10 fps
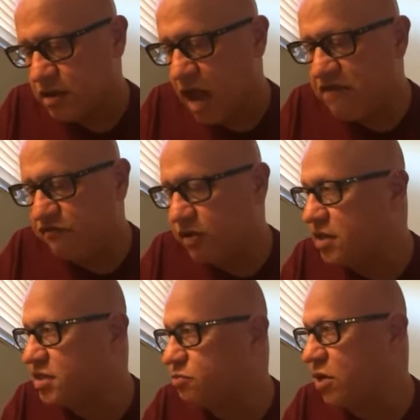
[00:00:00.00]
I feel
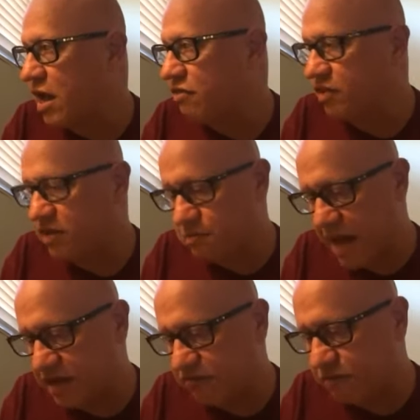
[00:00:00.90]
his breath on the
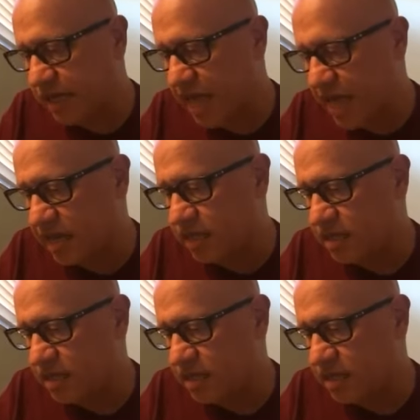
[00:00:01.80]
back of my neck,